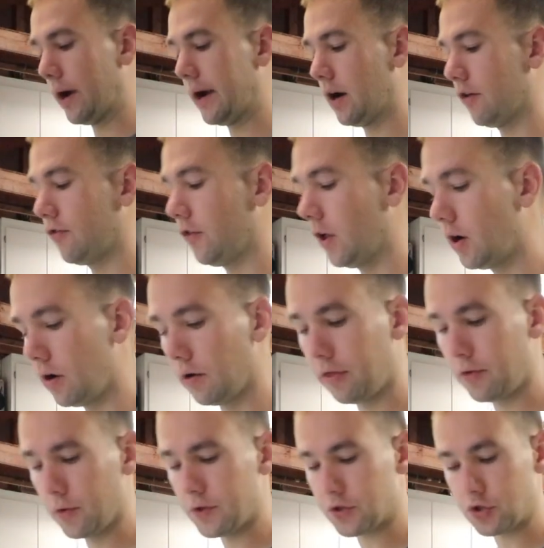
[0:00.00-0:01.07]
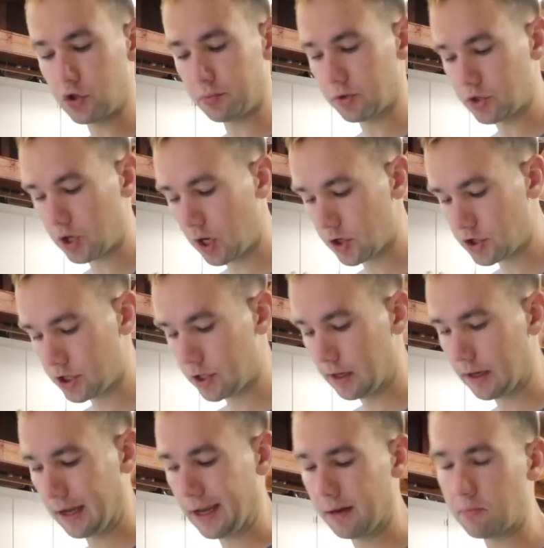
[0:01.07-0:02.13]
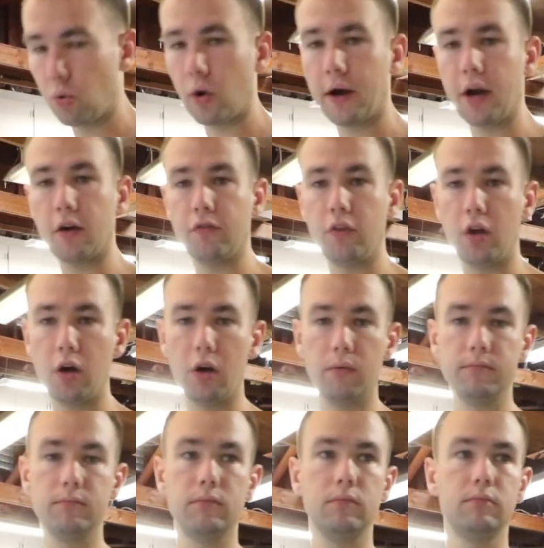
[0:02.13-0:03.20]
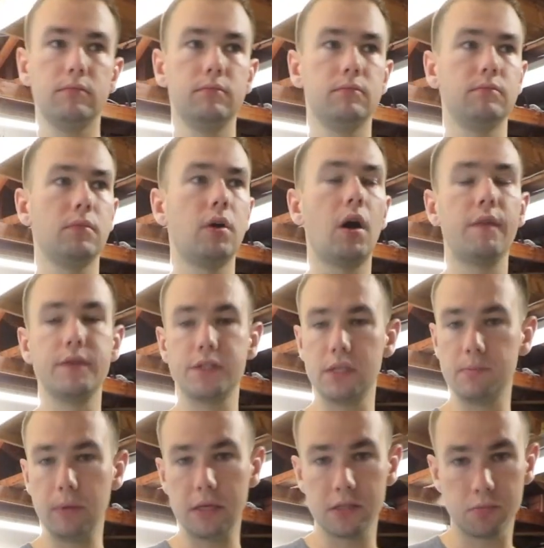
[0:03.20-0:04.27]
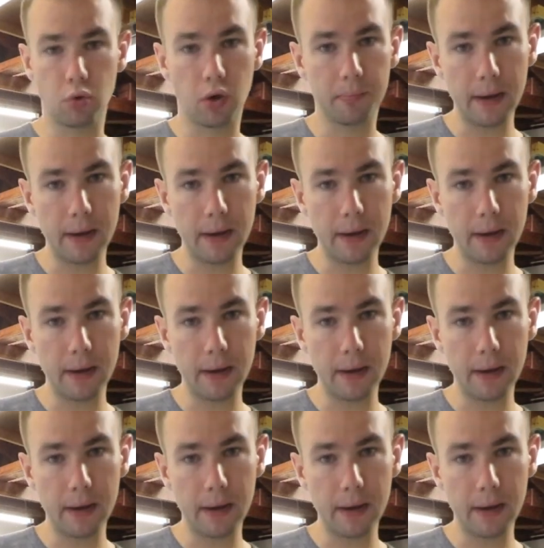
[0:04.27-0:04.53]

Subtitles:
airflow through the supercharger, and more airflow obviously means more